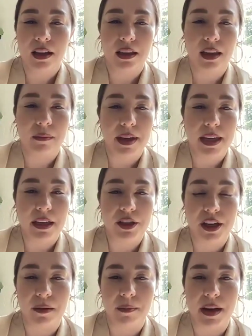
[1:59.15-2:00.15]
Let me
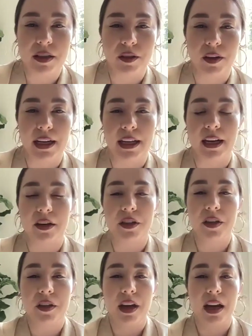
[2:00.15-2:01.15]
share my screen here.
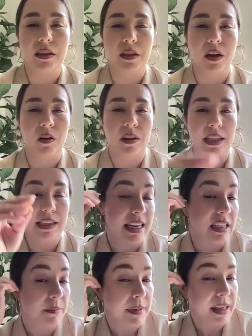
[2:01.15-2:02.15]
Just so you guys know, this
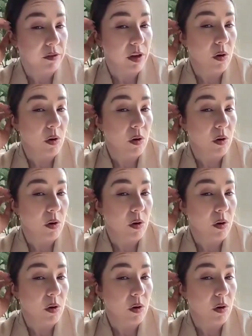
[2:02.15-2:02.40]
is being